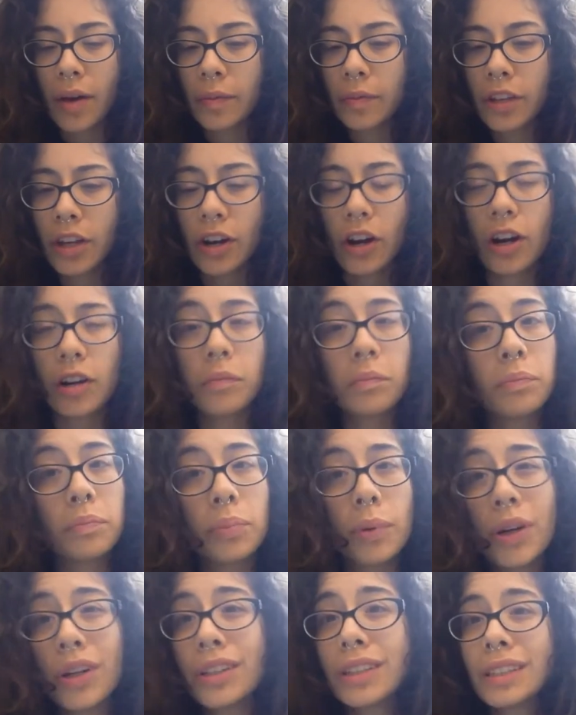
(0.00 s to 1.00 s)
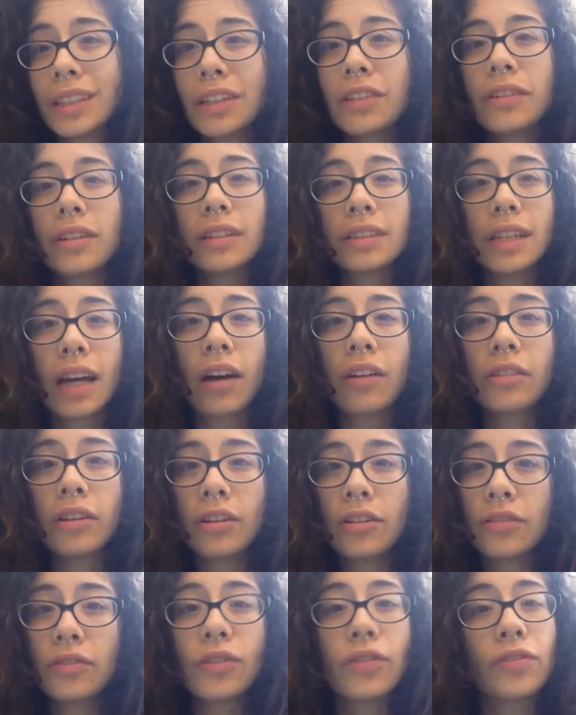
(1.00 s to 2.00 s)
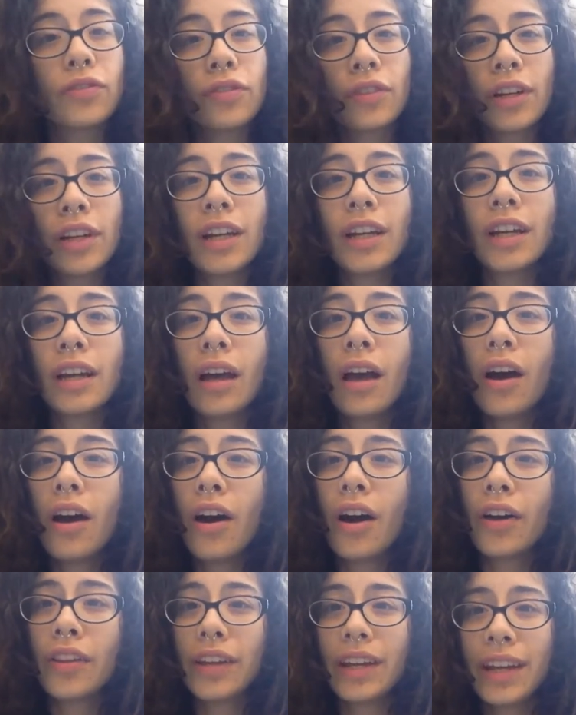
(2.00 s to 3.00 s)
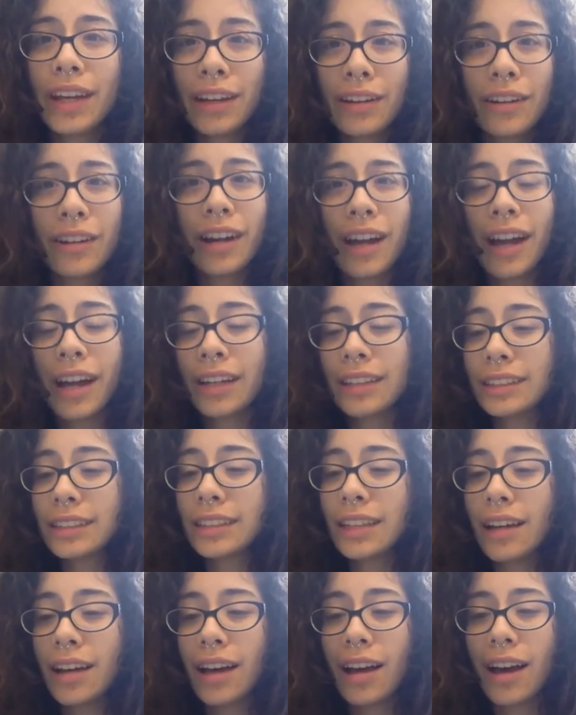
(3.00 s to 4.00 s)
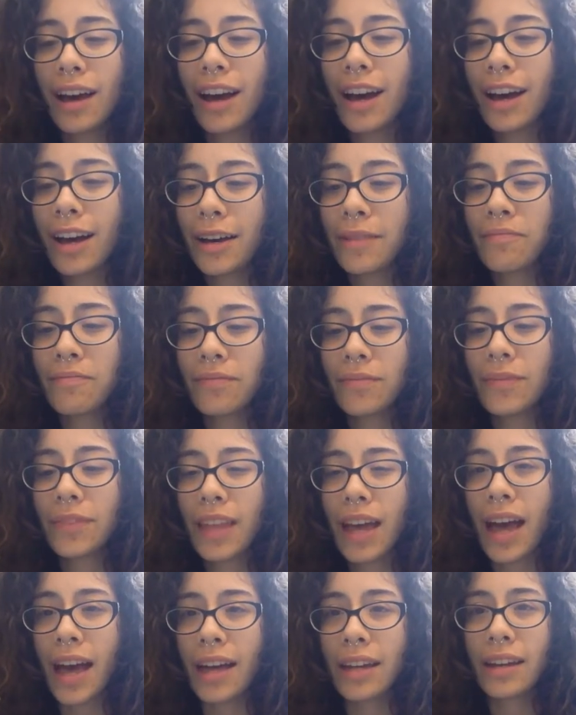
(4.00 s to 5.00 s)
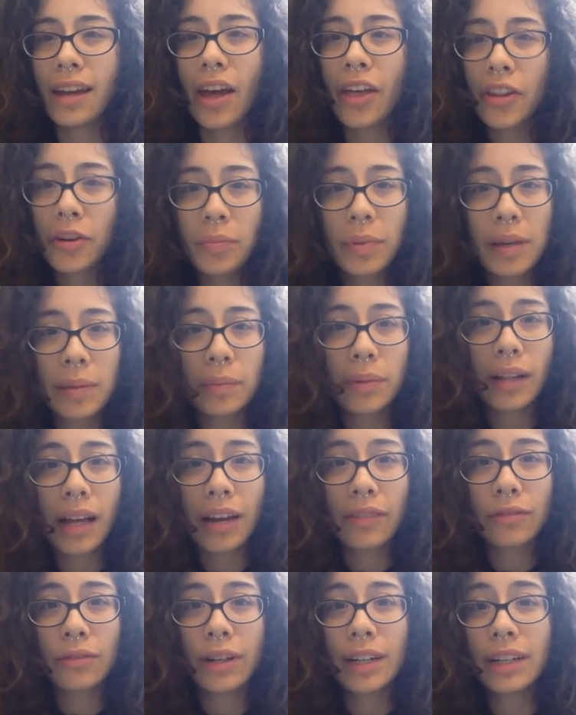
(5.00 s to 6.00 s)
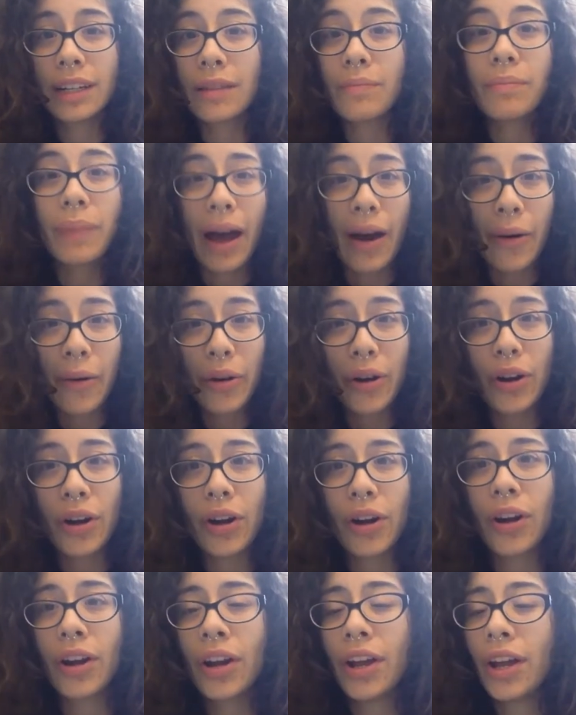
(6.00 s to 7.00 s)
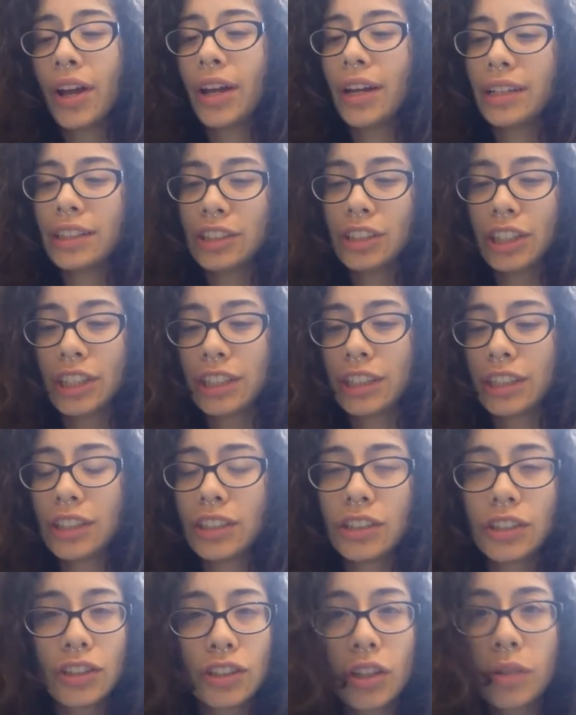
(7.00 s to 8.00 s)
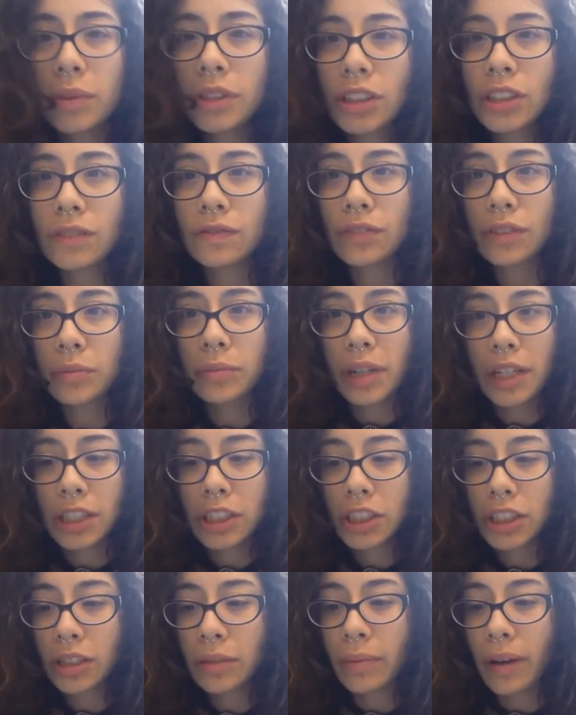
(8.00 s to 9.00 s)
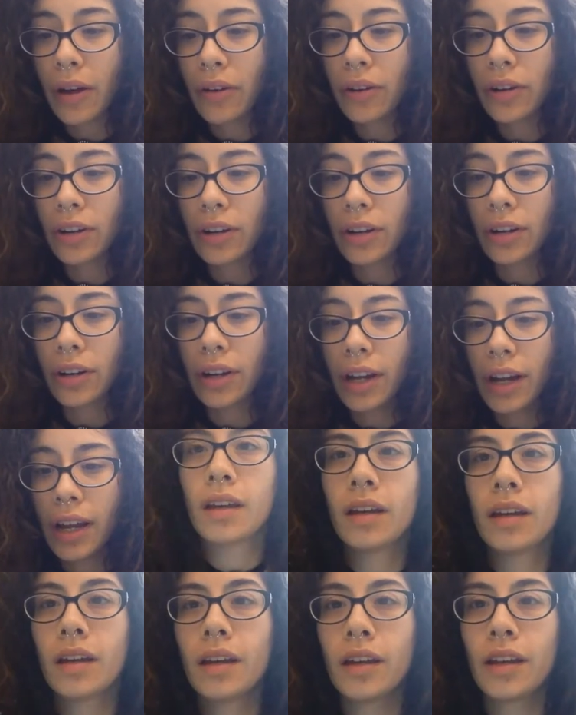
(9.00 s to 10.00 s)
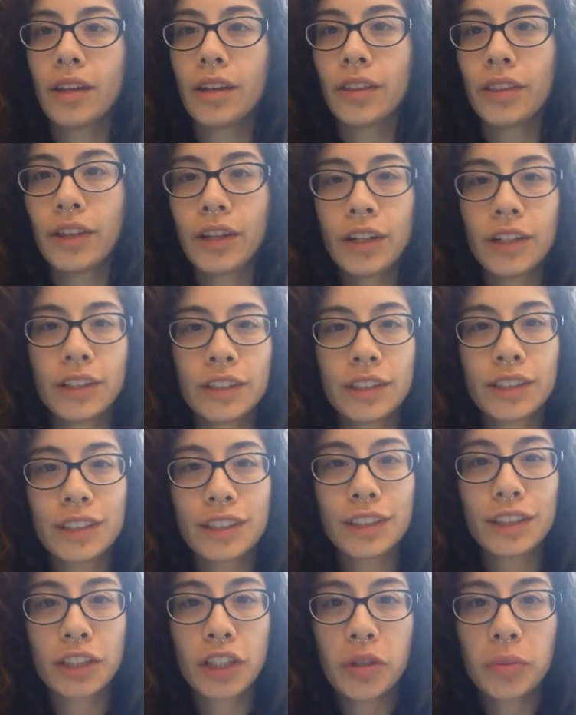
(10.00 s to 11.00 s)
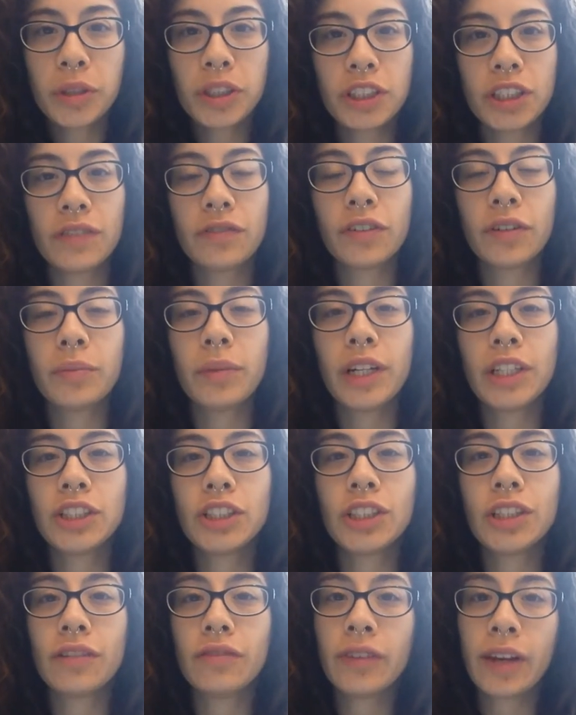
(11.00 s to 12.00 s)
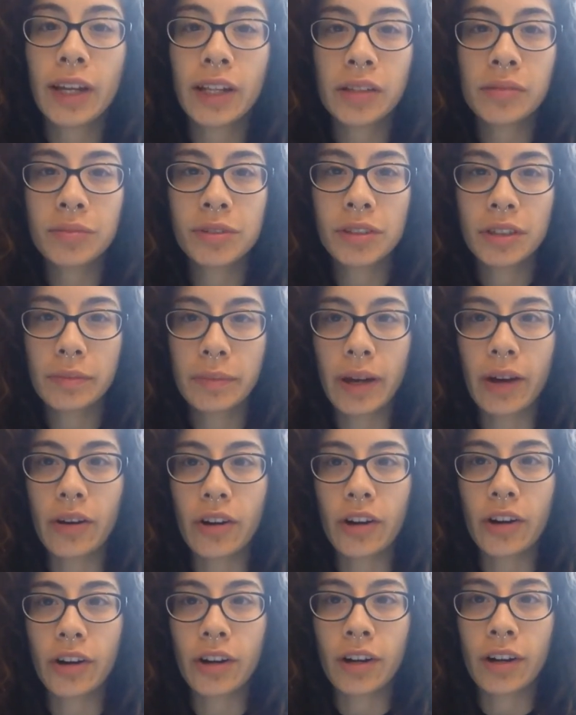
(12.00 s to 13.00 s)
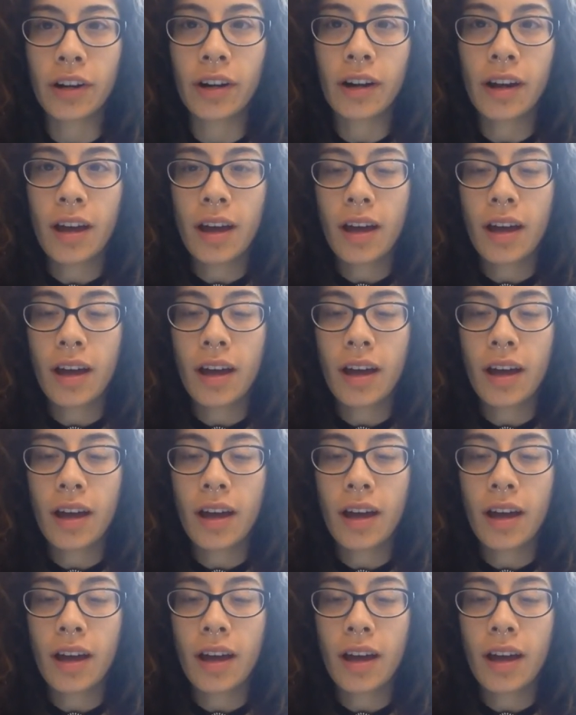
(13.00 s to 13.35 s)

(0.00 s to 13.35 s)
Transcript: There are books that you can download for free on the internet that other people have written about her. There's so much information about her. There's so much information available about her.